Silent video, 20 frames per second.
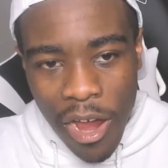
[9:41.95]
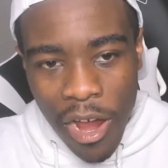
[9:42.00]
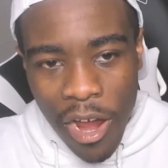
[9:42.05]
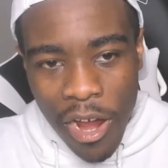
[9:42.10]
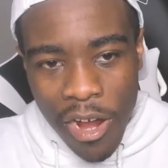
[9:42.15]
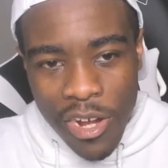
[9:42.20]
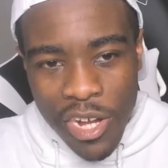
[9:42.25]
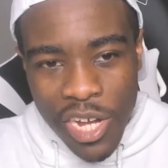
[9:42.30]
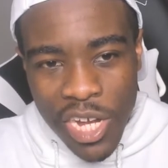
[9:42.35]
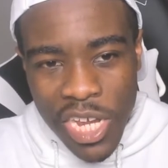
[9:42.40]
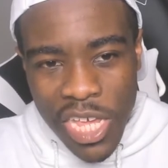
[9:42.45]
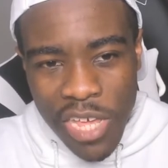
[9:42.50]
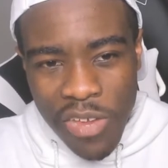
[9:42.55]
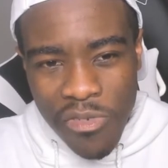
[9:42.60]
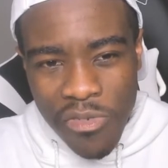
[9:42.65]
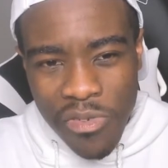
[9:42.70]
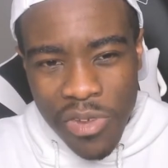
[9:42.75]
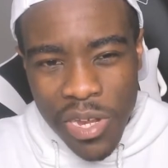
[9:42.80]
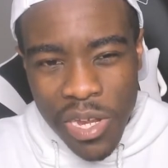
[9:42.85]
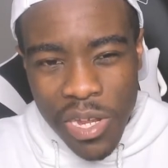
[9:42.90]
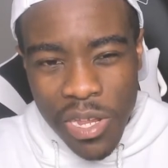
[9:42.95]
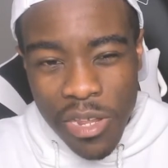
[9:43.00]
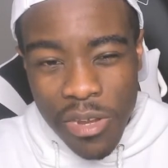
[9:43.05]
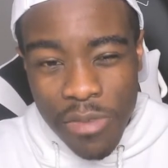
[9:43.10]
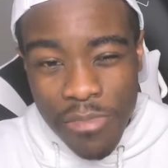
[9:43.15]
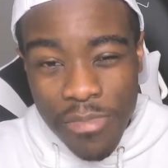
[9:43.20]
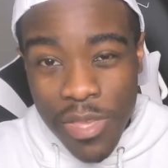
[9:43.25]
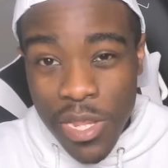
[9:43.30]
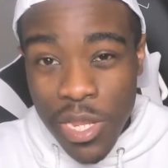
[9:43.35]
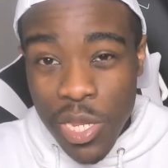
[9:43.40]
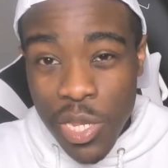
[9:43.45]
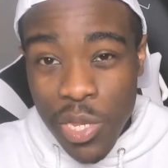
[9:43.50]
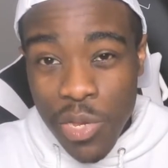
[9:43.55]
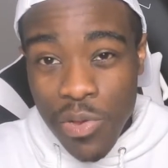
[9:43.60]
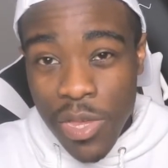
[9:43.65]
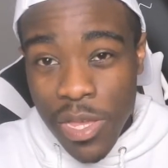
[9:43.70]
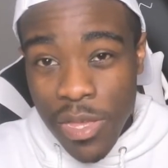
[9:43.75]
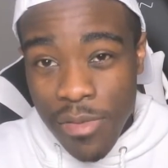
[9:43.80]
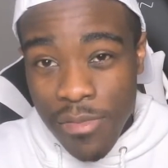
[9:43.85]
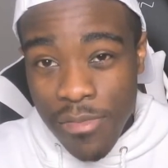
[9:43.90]
our channel should be
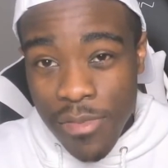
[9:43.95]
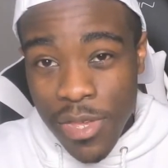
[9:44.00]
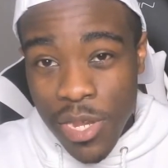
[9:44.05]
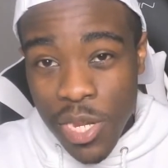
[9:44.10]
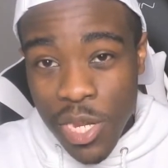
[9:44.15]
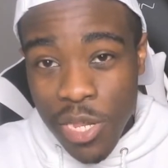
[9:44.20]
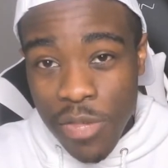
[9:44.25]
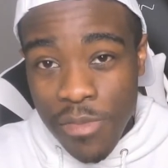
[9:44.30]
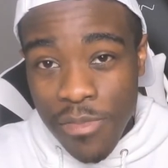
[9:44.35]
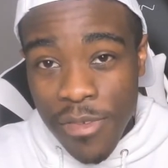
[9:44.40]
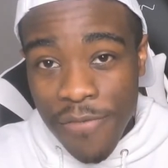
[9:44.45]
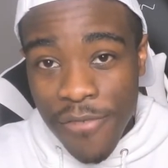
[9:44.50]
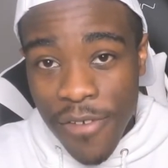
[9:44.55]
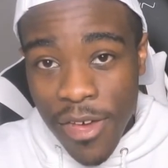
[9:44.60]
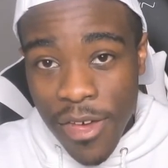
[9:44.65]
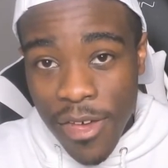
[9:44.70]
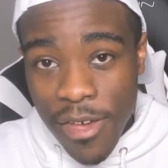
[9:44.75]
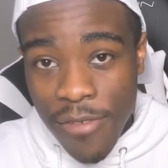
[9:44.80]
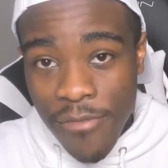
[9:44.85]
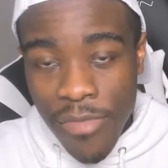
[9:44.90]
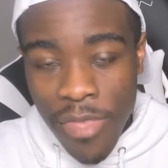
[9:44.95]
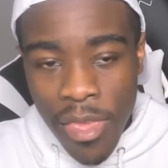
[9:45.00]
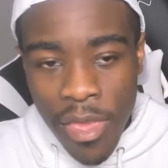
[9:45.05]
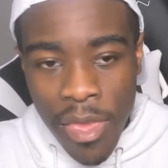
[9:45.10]
straight. It should be fine.